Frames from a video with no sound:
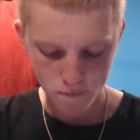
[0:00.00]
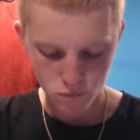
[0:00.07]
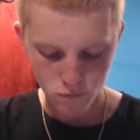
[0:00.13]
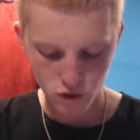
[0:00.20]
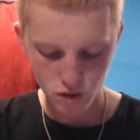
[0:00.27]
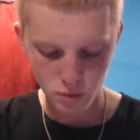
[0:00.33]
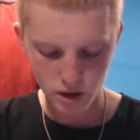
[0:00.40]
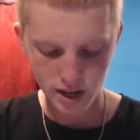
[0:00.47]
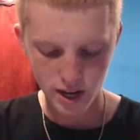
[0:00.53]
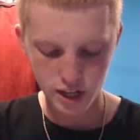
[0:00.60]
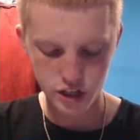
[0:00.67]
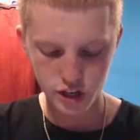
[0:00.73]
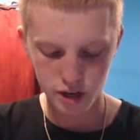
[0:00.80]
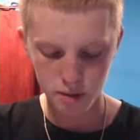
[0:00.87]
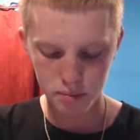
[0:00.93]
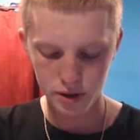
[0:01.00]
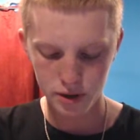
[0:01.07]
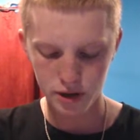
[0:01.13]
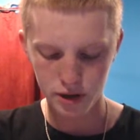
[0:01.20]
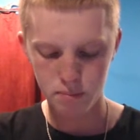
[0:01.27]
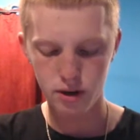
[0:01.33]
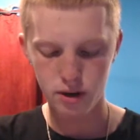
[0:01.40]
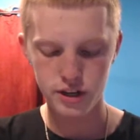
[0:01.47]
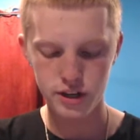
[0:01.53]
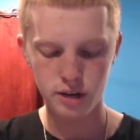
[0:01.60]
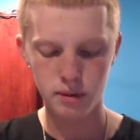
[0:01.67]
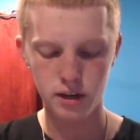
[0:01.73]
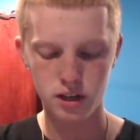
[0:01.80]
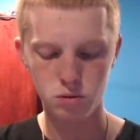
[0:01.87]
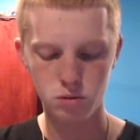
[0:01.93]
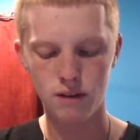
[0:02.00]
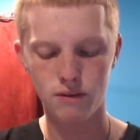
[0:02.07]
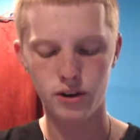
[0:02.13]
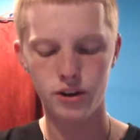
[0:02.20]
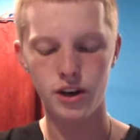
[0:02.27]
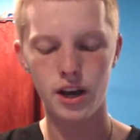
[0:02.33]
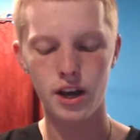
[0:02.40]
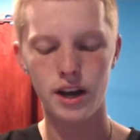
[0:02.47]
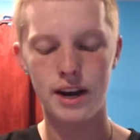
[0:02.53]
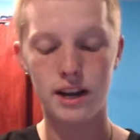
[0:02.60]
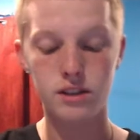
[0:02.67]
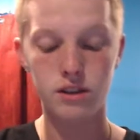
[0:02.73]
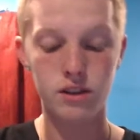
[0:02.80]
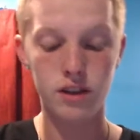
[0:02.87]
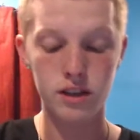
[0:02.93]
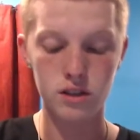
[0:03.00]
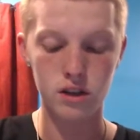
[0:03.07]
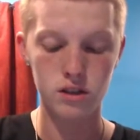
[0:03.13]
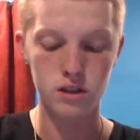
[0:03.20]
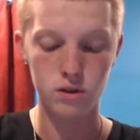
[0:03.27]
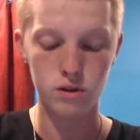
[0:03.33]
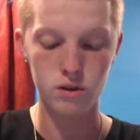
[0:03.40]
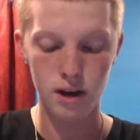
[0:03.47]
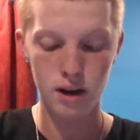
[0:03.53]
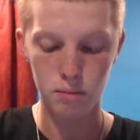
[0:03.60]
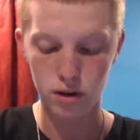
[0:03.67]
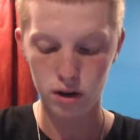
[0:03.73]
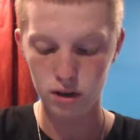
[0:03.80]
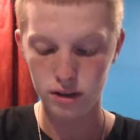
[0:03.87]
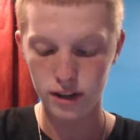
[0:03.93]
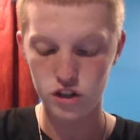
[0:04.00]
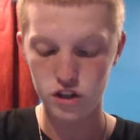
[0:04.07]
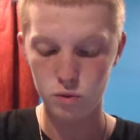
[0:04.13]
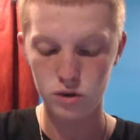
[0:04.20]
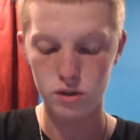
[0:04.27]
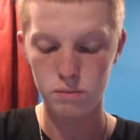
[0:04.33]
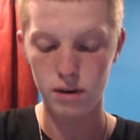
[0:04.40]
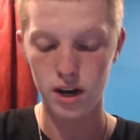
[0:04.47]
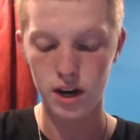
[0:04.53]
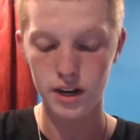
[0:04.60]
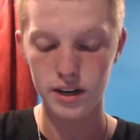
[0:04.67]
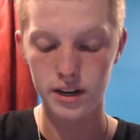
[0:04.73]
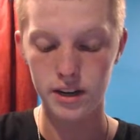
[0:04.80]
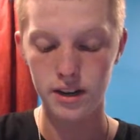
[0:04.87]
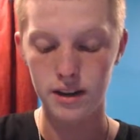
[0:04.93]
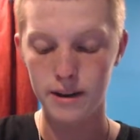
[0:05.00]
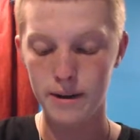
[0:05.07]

and then we could actually get a pretty good push here because we'll have our Knight, and as our Knight starts to go down, we'll put our Electro Wizard behind it,